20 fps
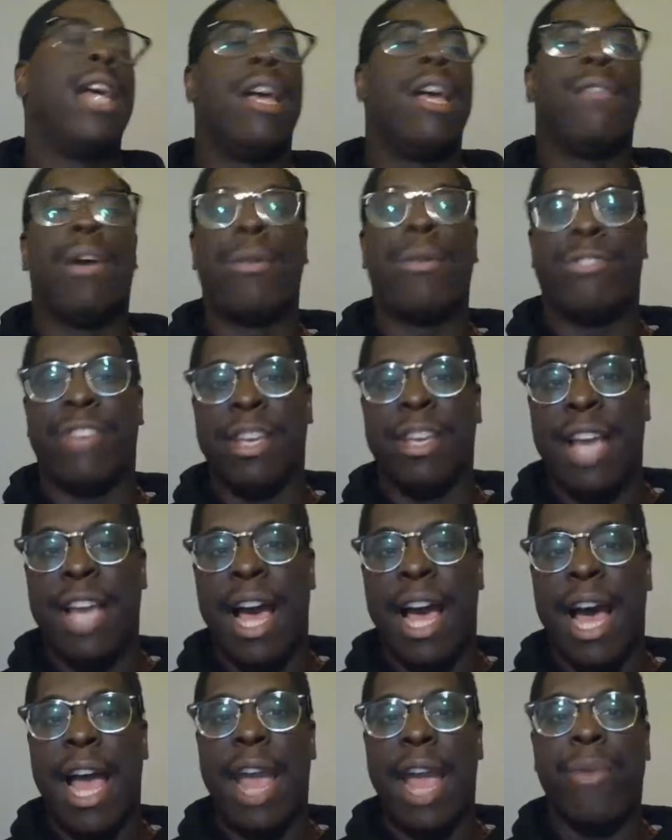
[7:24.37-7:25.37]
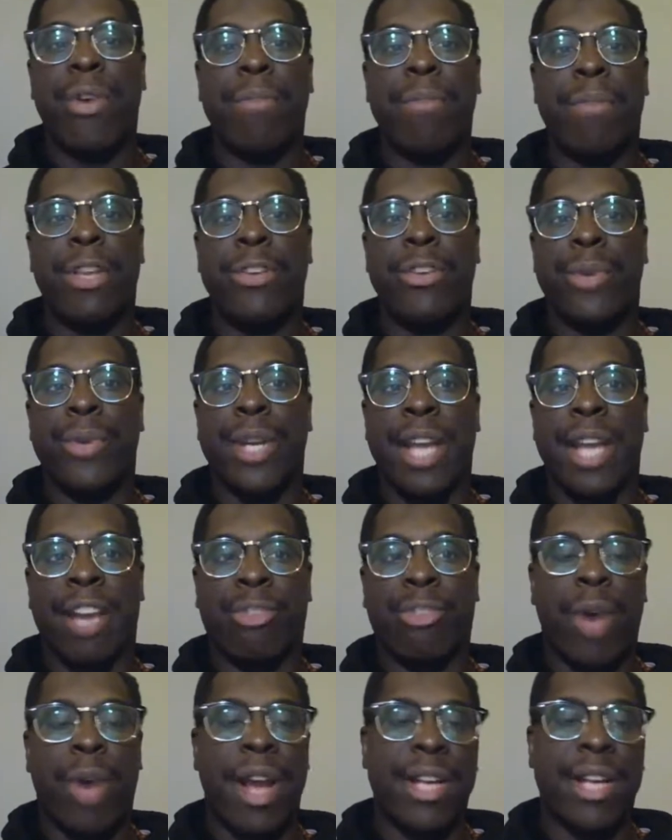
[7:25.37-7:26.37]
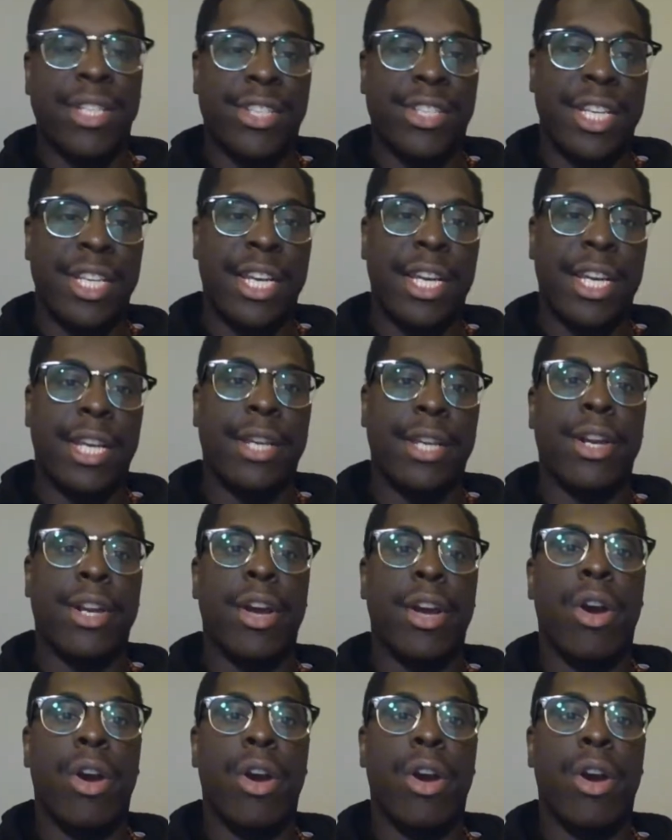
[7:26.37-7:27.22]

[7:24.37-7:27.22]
If I was to die, I wouldn't be doing X, Y, and Z,